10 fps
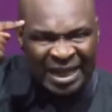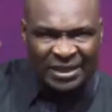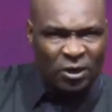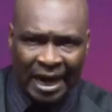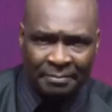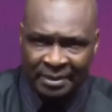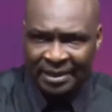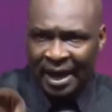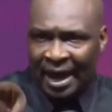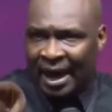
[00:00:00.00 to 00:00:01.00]
is on
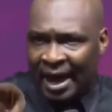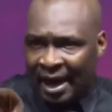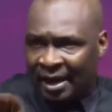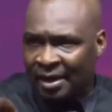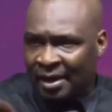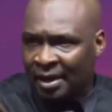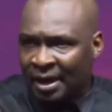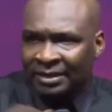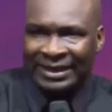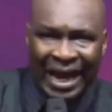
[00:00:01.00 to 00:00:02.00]
me. Uh -huh.
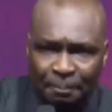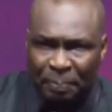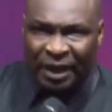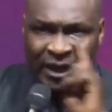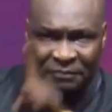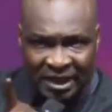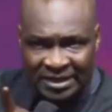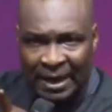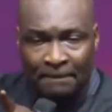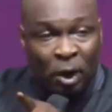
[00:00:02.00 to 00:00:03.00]
That belief
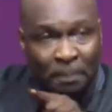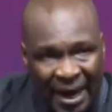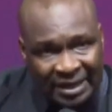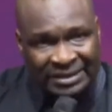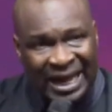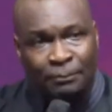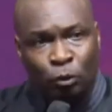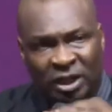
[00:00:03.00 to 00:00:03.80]
system, but by the time you